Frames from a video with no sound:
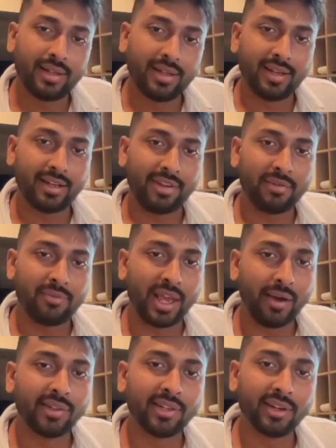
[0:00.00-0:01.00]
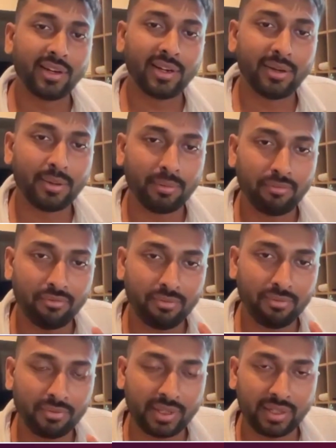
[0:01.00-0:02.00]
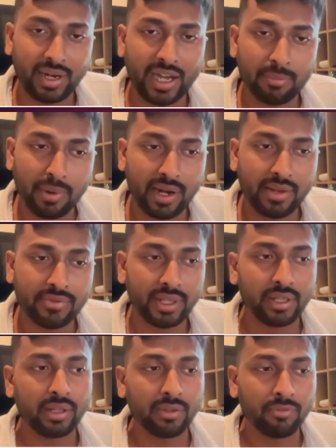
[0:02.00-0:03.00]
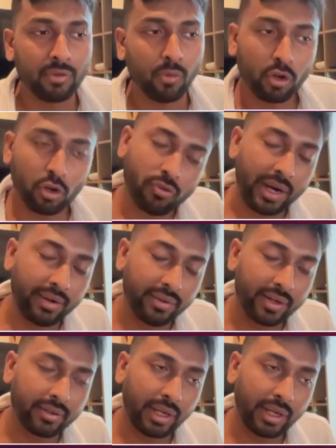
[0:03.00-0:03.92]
when we have the right balance, and we want to find that.